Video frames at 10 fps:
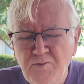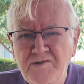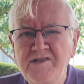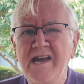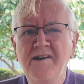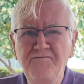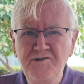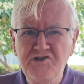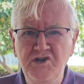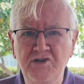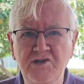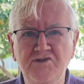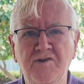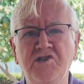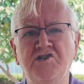When the average
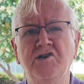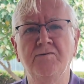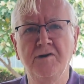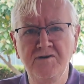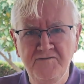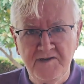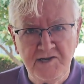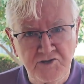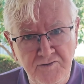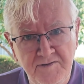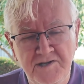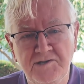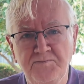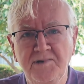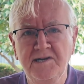earnings ratio over the history of the
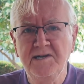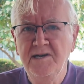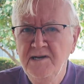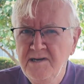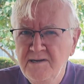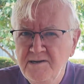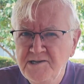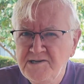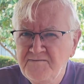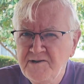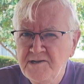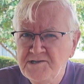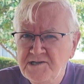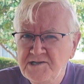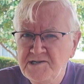S&P is something like
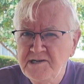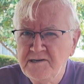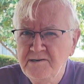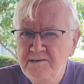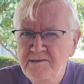16.